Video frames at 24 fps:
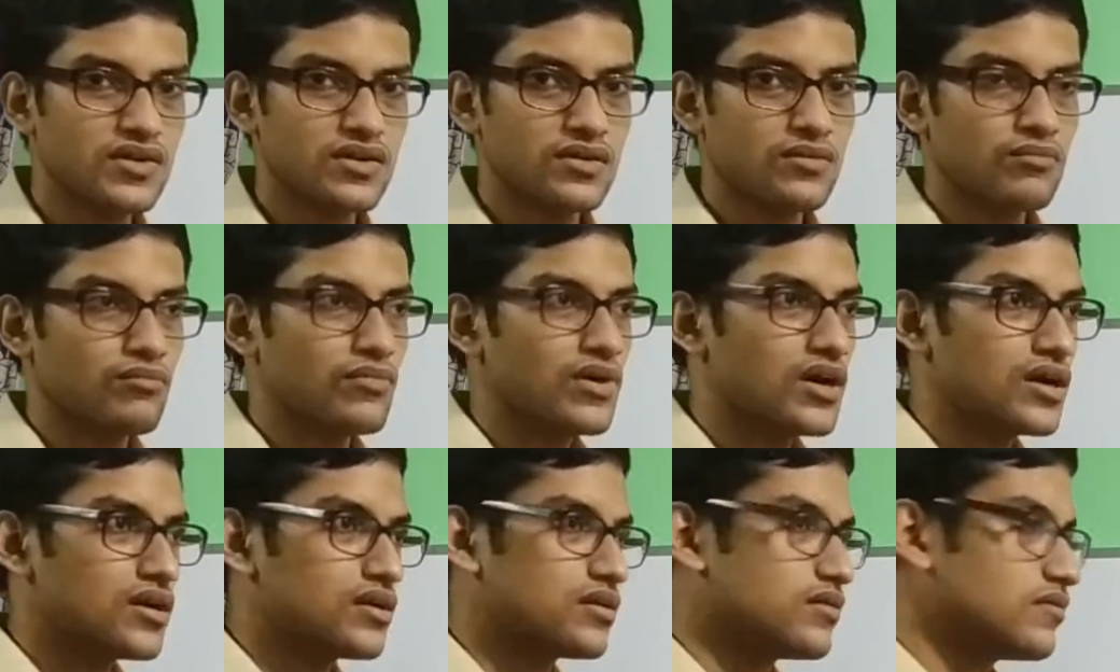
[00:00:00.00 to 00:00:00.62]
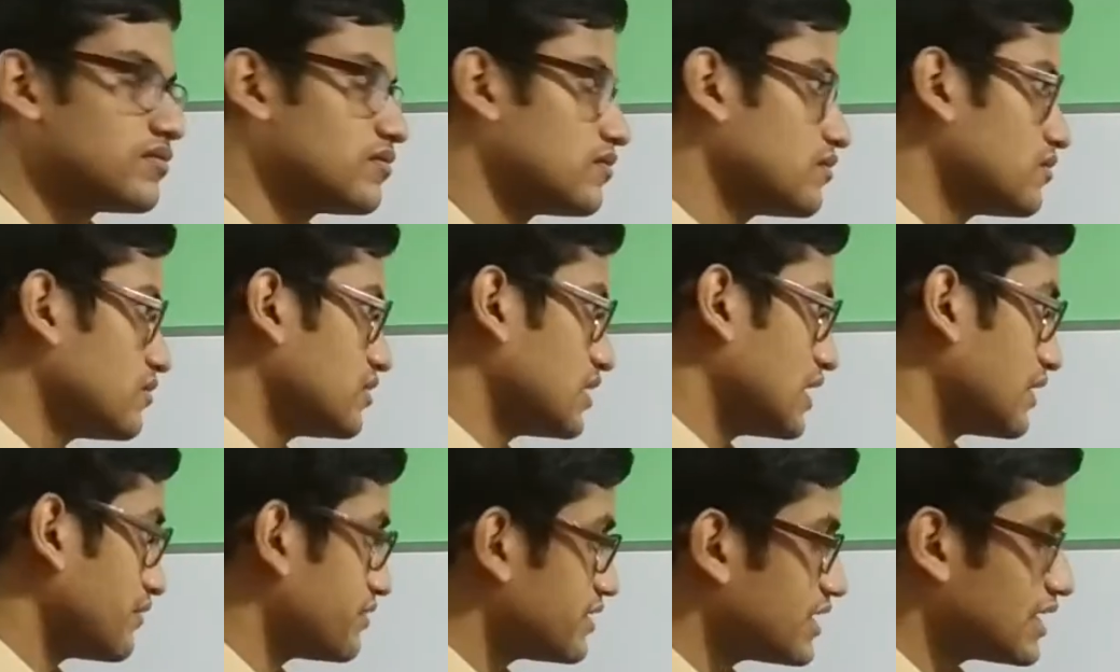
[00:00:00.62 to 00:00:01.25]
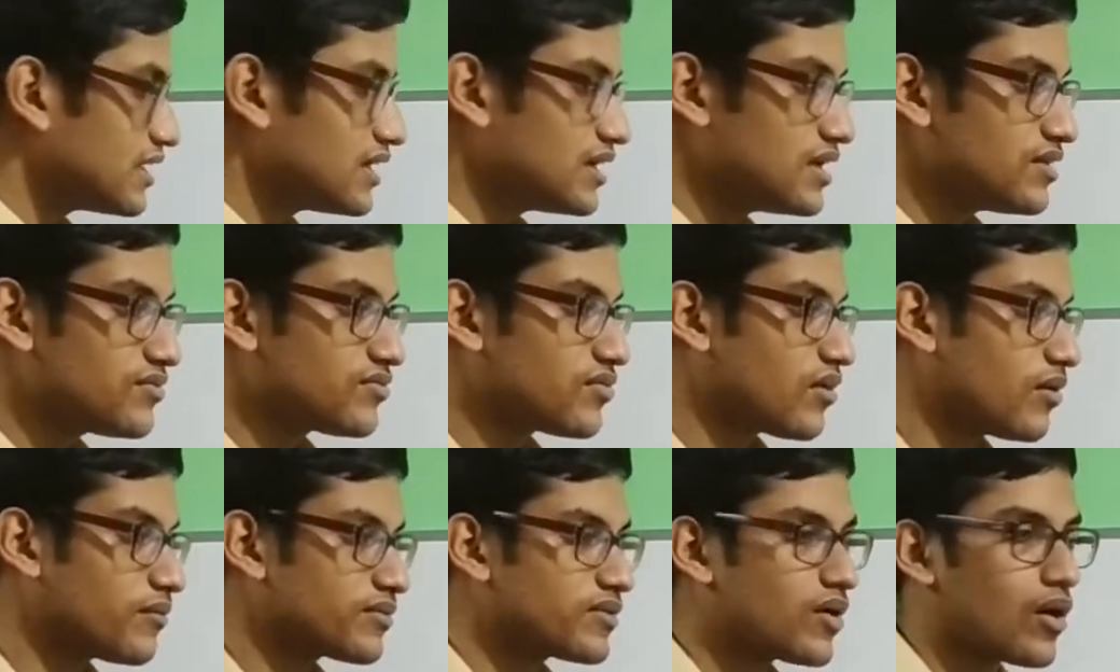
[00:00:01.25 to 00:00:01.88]
but definitely
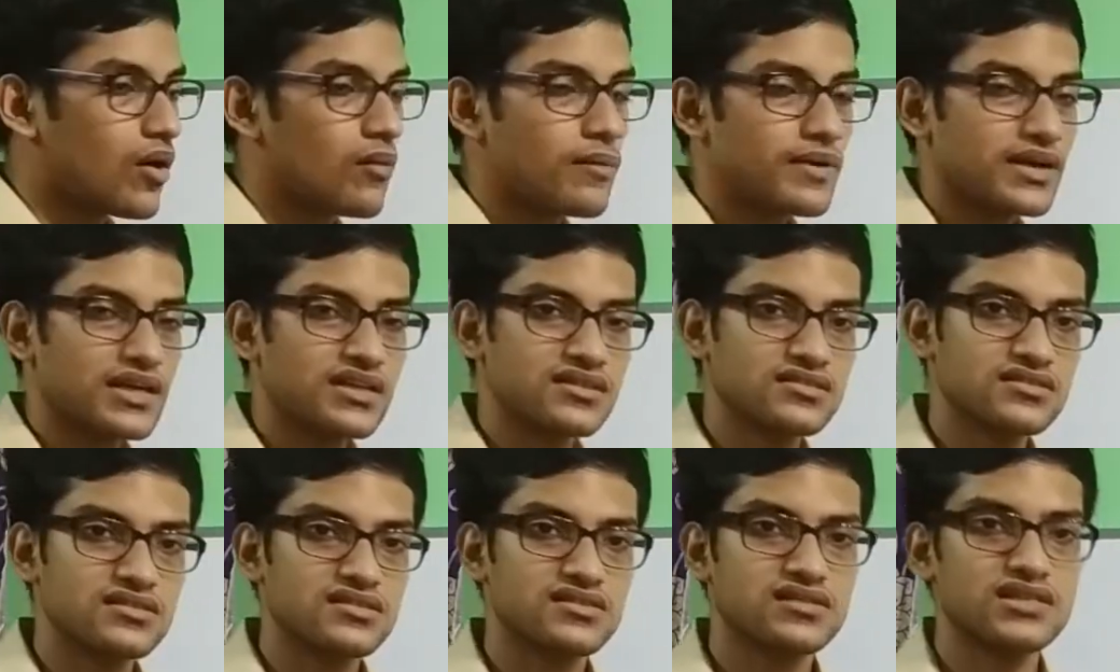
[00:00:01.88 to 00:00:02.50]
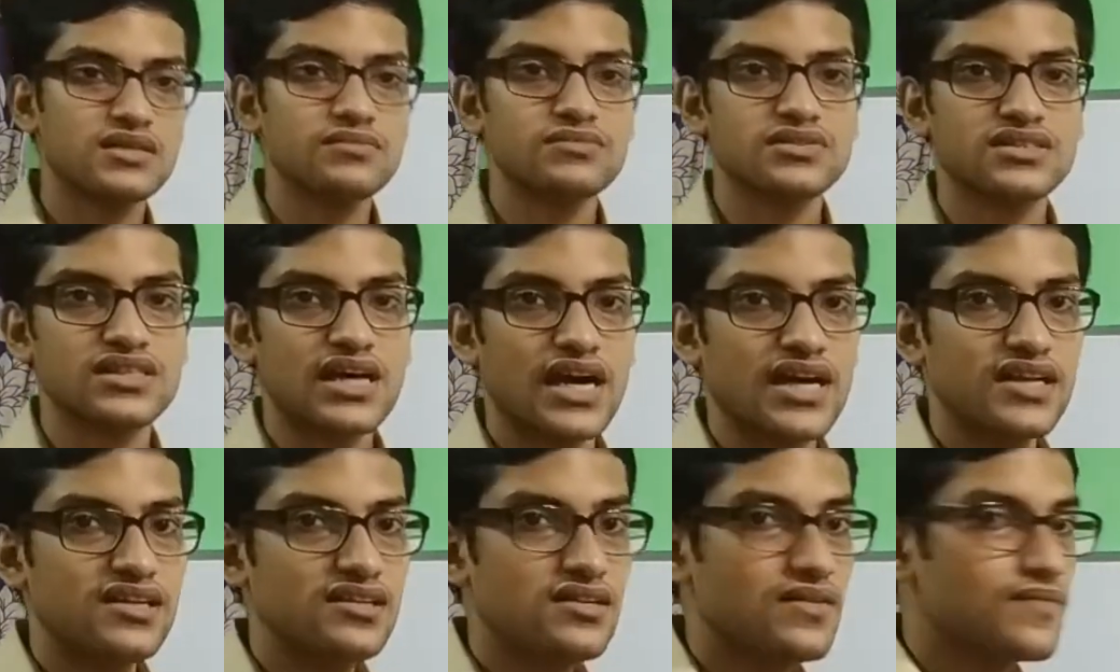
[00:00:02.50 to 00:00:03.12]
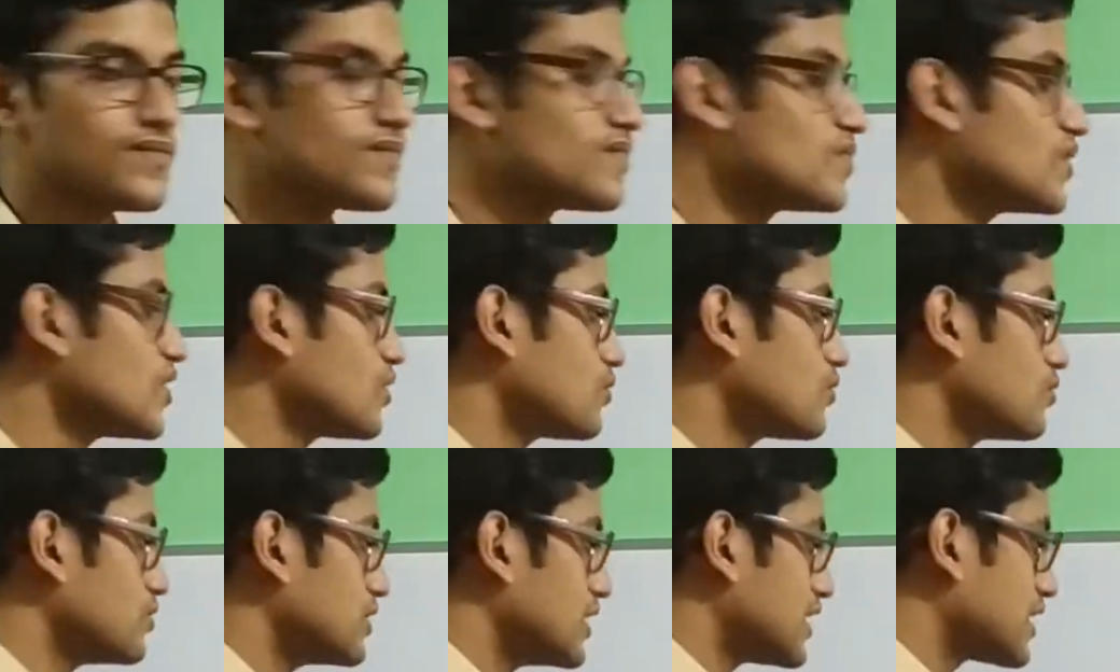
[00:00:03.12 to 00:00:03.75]
from the operating system side
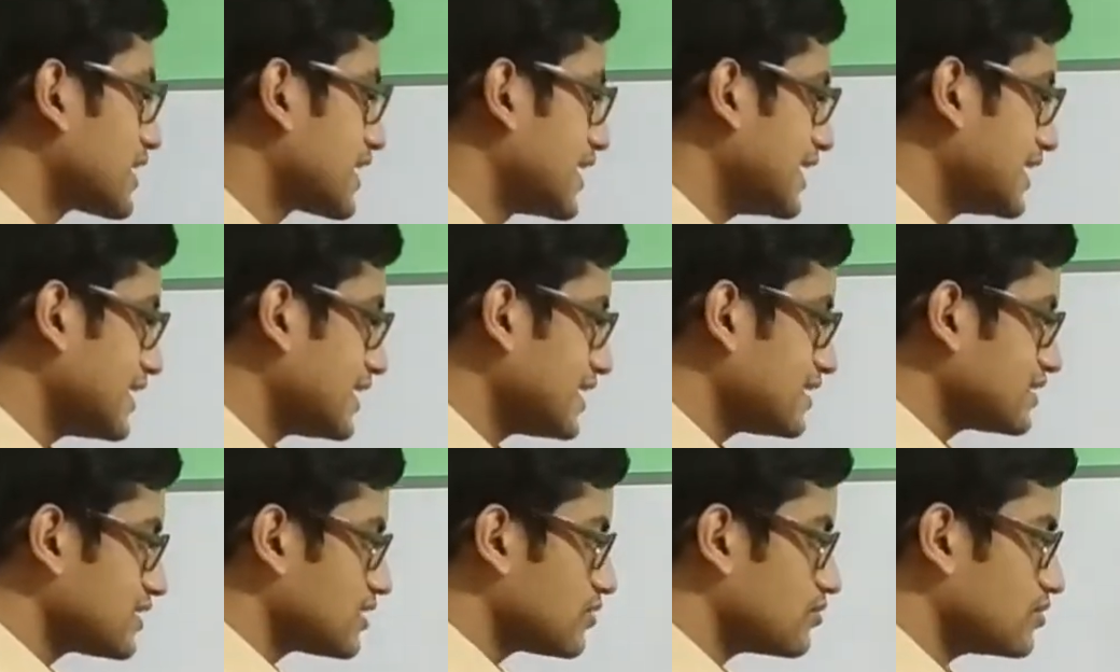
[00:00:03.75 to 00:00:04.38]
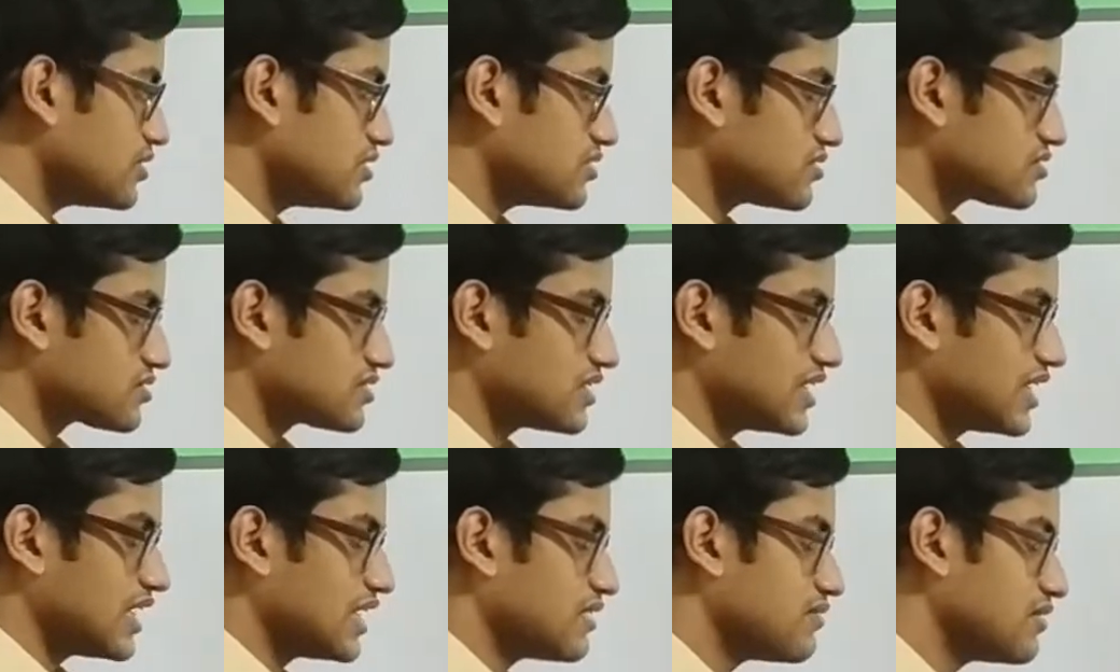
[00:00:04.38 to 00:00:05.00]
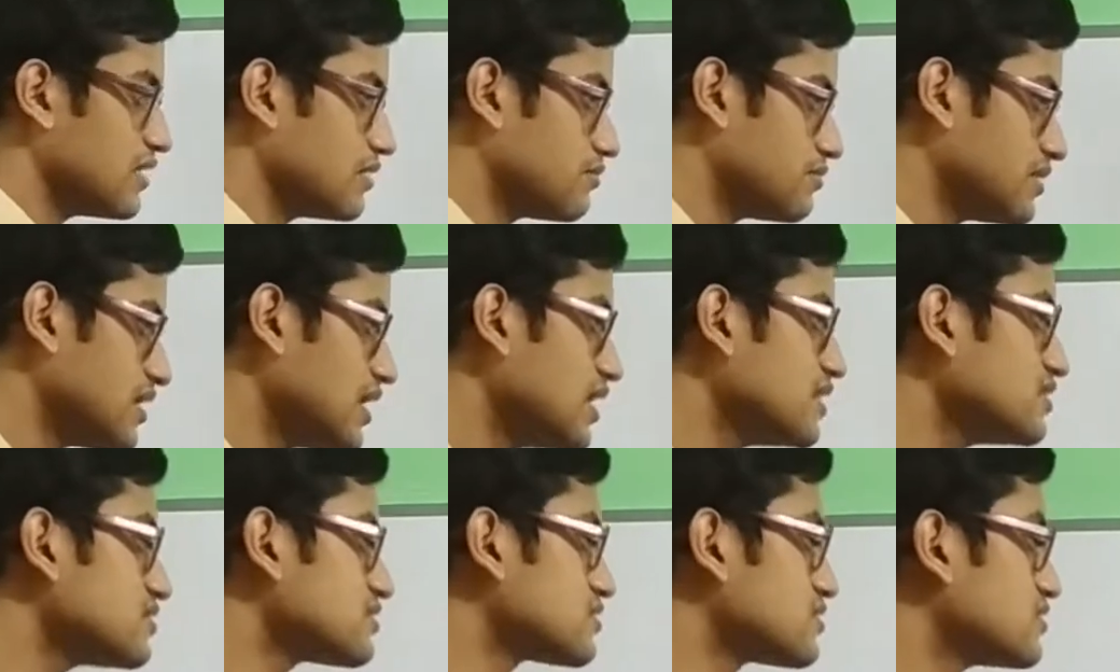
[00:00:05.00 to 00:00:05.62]
we are getting the Windows native
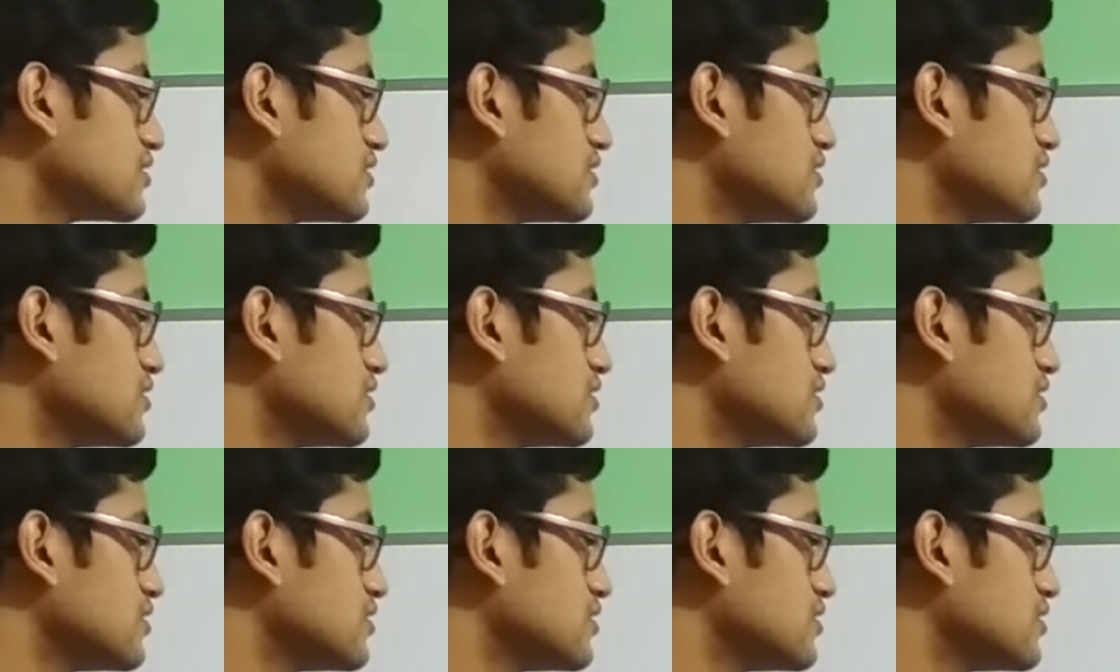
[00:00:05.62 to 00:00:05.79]
APIs.